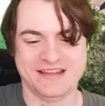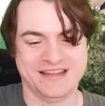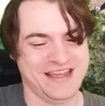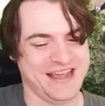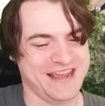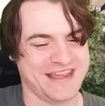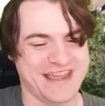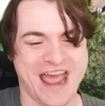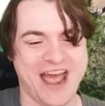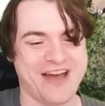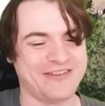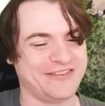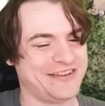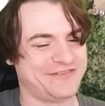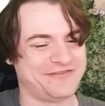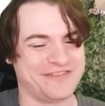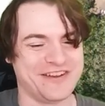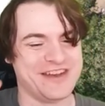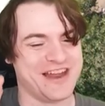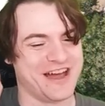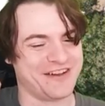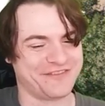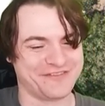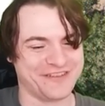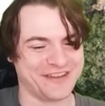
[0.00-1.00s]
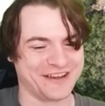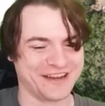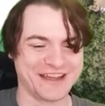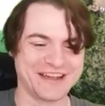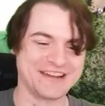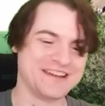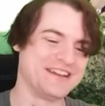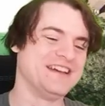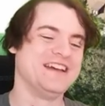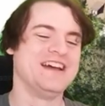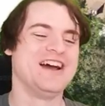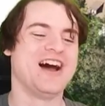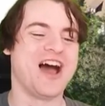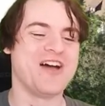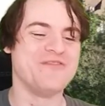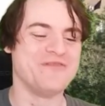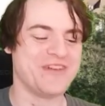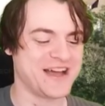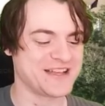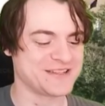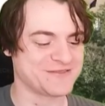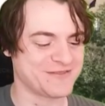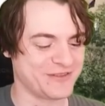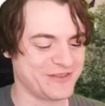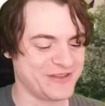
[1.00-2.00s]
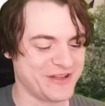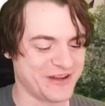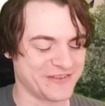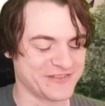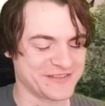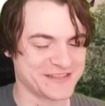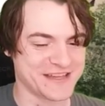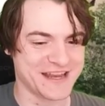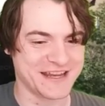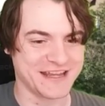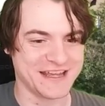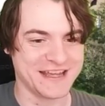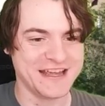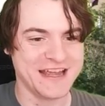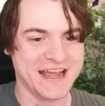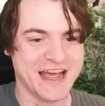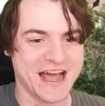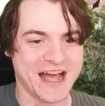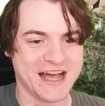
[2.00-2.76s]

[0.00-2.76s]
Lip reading: It counted for nothing. I might as well not have said it.